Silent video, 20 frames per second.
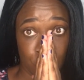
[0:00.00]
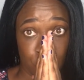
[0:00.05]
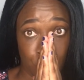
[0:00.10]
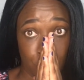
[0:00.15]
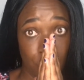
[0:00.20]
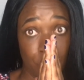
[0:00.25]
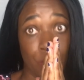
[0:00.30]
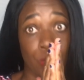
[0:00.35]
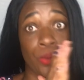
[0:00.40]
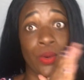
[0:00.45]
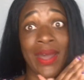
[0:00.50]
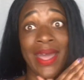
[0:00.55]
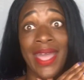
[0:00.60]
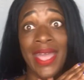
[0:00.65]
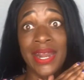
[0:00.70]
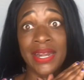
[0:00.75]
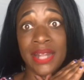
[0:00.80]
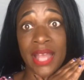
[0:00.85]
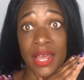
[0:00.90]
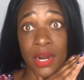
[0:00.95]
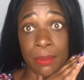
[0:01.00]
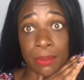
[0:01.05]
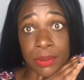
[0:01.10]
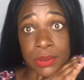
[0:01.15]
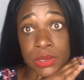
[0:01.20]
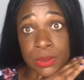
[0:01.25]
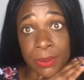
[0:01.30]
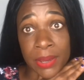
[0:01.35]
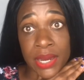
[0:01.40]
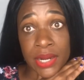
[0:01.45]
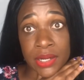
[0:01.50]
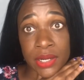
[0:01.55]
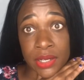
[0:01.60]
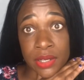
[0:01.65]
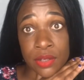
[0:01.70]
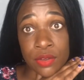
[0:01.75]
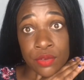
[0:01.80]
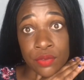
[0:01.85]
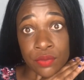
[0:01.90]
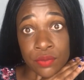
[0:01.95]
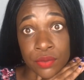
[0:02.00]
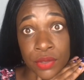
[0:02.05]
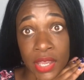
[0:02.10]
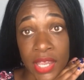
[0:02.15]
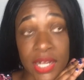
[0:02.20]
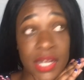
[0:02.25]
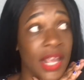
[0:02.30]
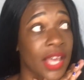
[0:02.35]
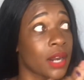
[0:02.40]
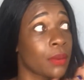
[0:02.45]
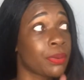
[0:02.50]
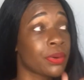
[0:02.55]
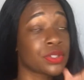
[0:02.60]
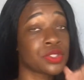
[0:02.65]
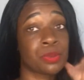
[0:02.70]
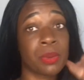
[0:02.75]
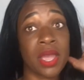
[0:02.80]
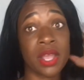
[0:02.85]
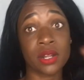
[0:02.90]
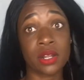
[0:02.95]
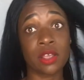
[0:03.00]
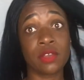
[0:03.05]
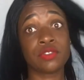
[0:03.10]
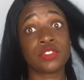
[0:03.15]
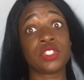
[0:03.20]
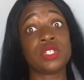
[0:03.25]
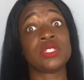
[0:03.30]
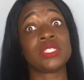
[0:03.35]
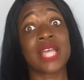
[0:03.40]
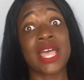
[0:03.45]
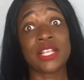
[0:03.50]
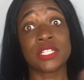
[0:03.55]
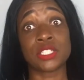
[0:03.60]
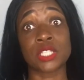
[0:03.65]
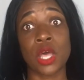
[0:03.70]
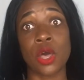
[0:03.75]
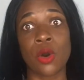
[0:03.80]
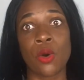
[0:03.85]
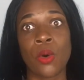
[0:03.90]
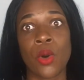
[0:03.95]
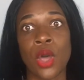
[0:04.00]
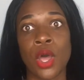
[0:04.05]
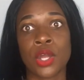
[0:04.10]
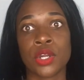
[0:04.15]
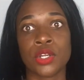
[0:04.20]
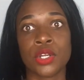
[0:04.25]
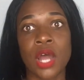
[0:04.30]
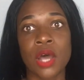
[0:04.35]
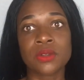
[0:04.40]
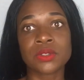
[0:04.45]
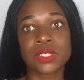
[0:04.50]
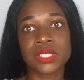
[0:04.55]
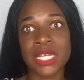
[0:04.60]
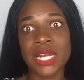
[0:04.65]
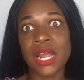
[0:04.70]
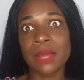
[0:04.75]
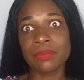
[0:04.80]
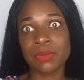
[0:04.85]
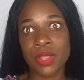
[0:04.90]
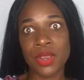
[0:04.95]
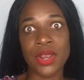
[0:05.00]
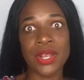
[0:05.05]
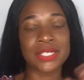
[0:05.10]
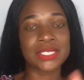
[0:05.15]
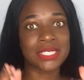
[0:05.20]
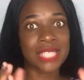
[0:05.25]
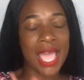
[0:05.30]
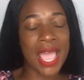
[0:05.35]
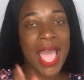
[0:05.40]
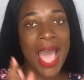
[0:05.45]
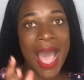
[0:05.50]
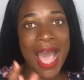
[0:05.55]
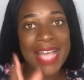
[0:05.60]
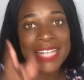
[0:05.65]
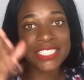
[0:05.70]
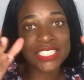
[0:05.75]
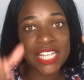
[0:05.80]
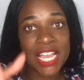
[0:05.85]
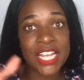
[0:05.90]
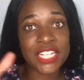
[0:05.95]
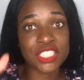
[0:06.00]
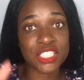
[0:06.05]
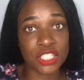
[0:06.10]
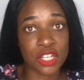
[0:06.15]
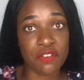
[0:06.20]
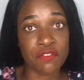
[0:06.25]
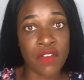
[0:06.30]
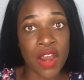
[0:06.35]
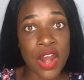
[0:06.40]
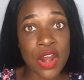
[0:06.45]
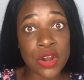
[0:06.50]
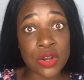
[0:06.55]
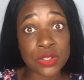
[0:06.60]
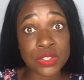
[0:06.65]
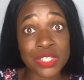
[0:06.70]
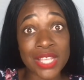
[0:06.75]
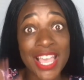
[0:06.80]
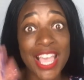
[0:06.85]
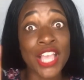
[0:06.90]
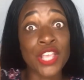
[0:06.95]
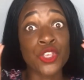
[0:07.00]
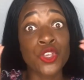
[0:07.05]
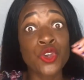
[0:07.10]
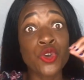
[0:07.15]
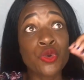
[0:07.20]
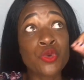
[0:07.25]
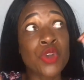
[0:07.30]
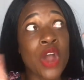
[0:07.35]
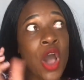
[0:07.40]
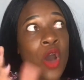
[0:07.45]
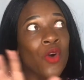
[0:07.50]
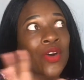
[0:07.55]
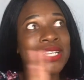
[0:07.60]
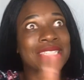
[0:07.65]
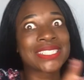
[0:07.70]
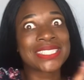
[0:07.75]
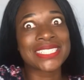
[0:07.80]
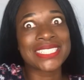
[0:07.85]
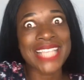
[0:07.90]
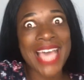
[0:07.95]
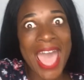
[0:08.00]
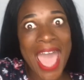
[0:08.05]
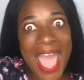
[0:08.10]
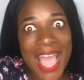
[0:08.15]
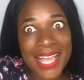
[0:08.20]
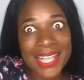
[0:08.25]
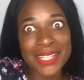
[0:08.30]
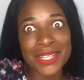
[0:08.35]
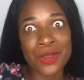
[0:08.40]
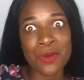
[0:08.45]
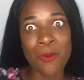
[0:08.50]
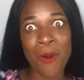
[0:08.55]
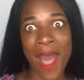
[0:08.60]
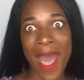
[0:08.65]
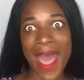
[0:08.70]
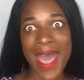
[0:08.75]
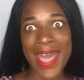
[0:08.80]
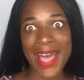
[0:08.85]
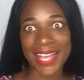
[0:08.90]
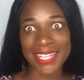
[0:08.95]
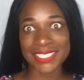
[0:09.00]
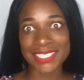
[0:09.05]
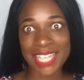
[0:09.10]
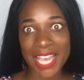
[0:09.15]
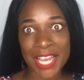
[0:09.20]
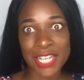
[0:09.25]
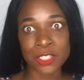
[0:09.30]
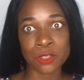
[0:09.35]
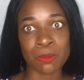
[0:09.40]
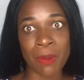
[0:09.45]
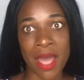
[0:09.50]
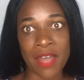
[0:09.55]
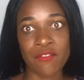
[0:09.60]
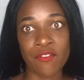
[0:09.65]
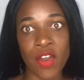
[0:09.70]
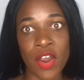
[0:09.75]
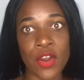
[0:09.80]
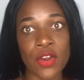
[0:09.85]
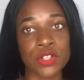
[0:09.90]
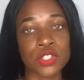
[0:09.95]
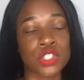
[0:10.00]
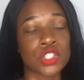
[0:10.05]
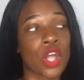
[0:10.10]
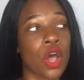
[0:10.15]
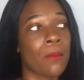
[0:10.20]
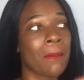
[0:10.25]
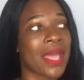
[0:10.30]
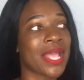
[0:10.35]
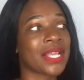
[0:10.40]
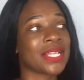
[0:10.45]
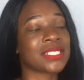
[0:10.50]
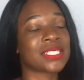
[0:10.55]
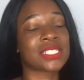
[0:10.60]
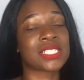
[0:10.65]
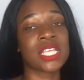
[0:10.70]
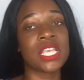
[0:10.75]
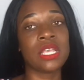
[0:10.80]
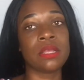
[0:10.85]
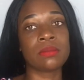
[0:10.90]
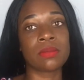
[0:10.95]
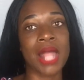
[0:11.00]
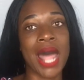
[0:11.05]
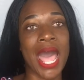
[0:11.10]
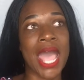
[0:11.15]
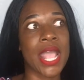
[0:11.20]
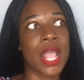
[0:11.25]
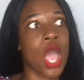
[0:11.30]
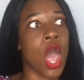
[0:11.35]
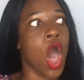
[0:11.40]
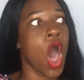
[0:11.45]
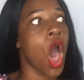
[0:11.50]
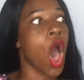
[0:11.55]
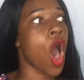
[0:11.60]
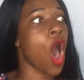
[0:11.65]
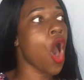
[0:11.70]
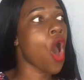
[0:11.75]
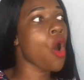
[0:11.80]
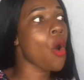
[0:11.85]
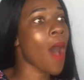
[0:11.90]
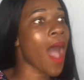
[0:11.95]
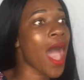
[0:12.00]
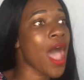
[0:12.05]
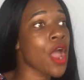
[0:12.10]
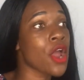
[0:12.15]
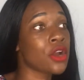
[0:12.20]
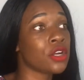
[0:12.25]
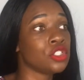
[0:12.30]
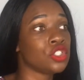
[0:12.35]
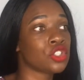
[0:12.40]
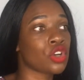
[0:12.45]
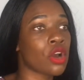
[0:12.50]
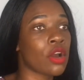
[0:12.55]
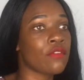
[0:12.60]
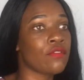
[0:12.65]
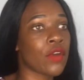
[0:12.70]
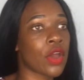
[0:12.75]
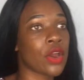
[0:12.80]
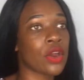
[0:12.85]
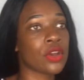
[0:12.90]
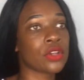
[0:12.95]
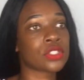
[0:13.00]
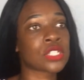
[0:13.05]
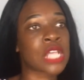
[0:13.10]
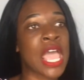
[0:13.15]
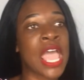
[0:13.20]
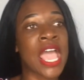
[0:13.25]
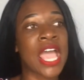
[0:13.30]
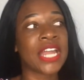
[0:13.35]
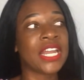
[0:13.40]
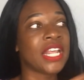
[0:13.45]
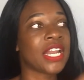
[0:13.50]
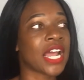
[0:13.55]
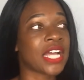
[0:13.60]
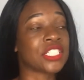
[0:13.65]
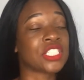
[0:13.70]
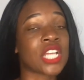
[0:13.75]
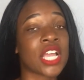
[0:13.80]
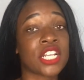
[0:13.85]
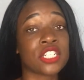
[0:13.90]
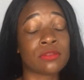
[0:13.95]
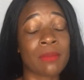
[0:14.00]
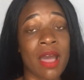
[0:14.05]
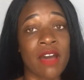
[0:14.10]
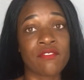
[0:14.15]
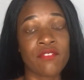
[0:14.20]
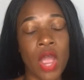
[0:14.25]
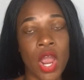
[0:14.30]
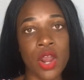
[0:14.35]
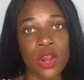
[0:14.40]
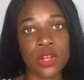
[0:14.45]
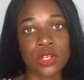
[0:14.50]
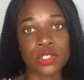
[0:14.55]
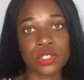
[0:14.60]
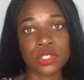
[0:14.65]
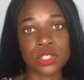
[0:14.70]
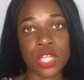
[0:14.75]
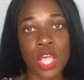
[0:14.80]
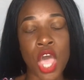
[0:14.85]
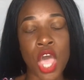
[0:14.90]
Whew, ain't that a perspective? Ain't that a perspective? She's like, so don't sit up there and say I changed the verse and you know exactly why I changed my verse. Don't make it seem like, I heard your verse and then I changed my verse.